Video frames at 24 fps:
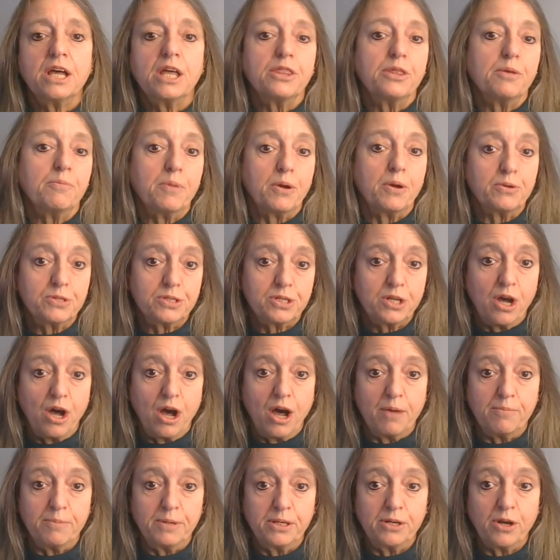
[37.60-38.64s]
The most
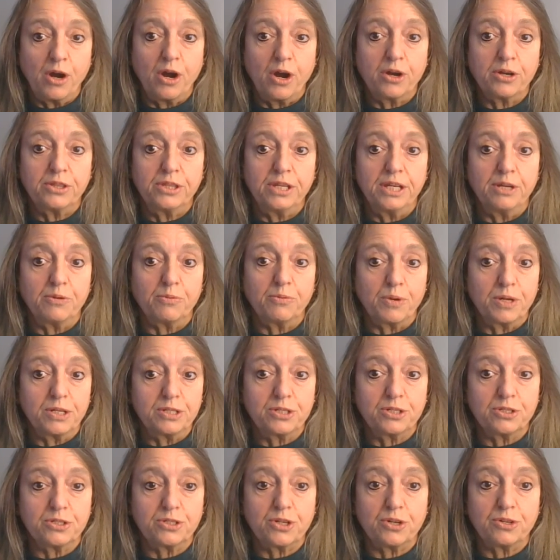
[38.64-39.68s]
common are the
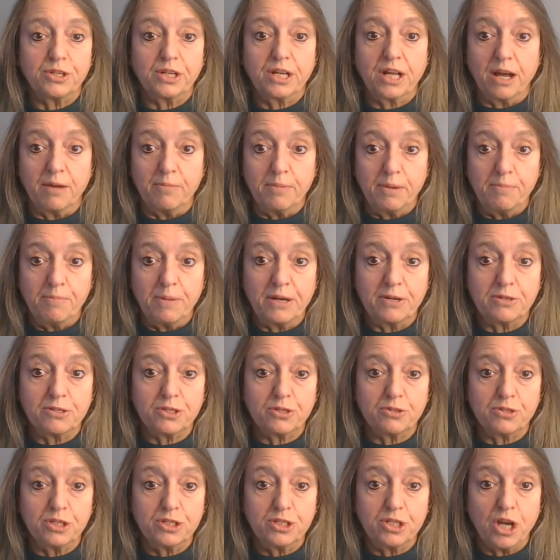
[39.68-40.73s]
originals, are the gummy bears
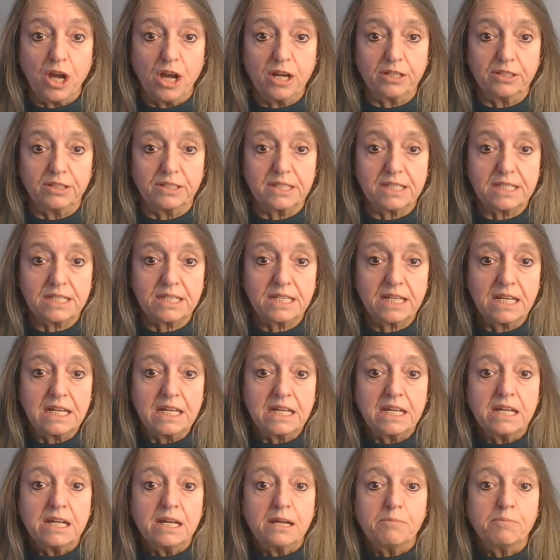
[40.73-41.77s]
or the chocolates,
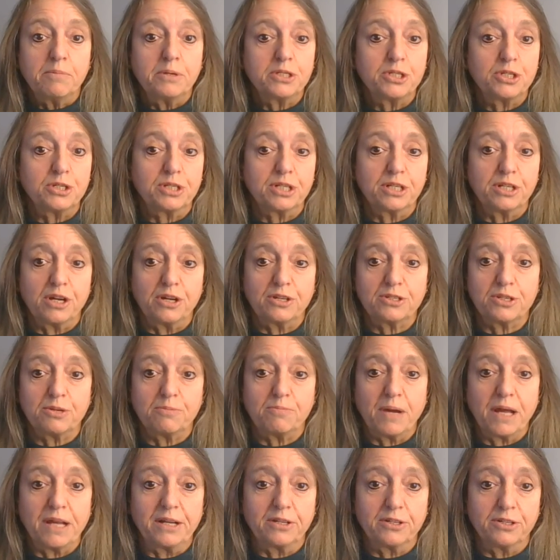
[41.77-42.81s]
but you can also
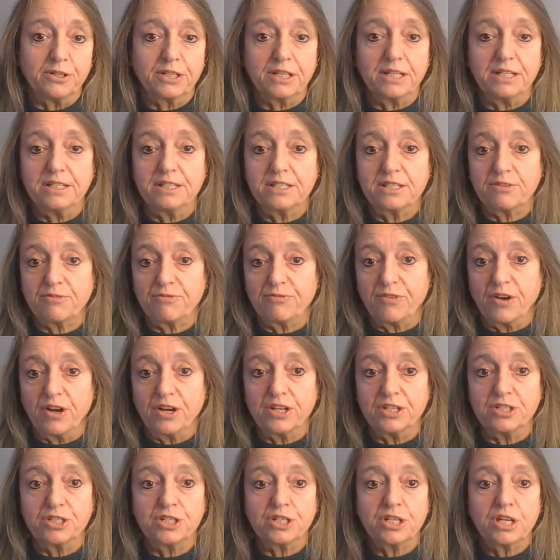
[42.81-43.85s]
buy cookies,
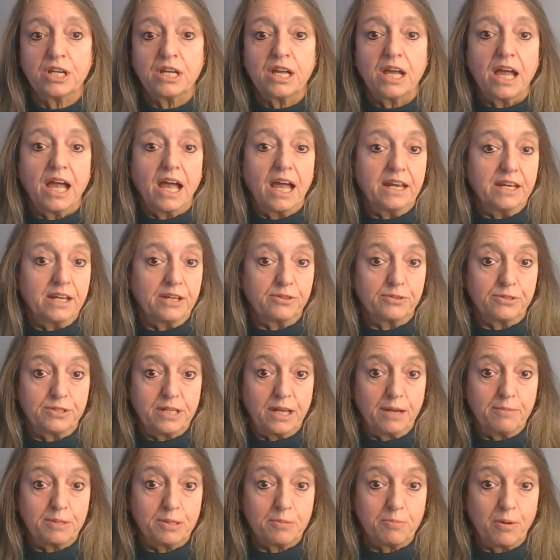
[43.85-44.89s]
fudge, and other
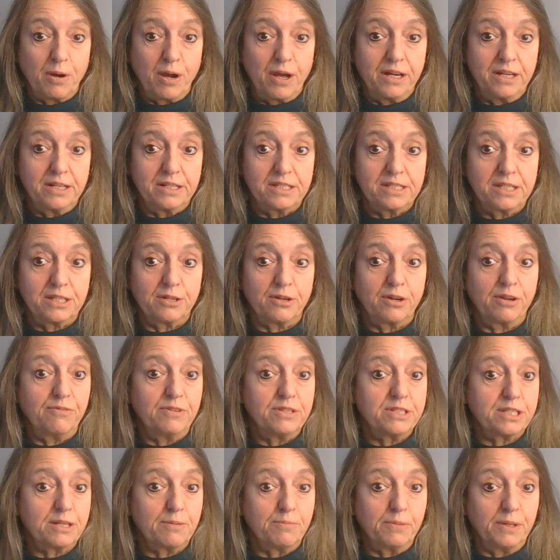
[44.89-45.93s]
types of products. There are even
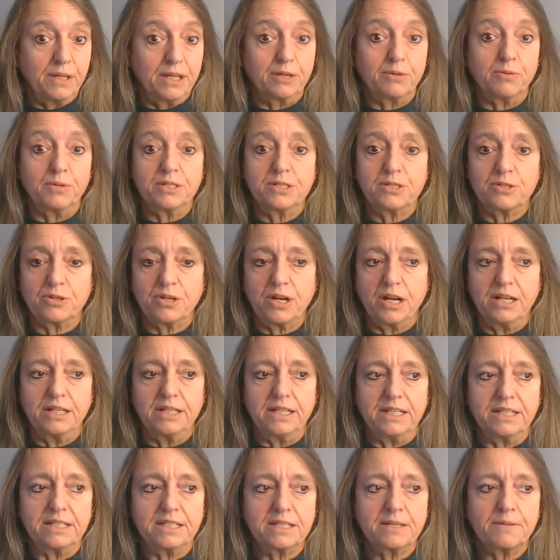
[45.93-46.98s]
some liquids or
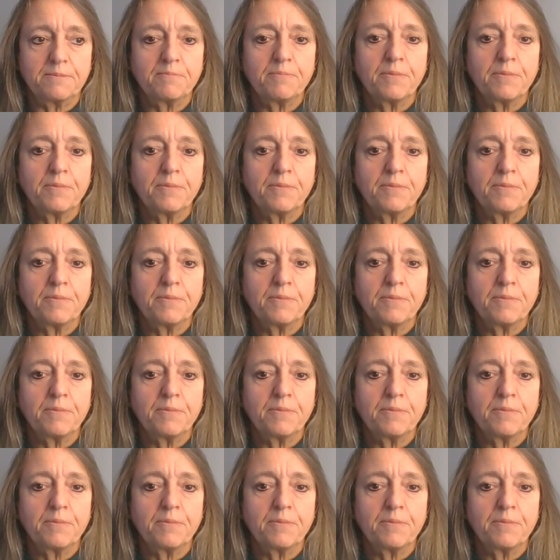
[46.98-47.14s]
honeys.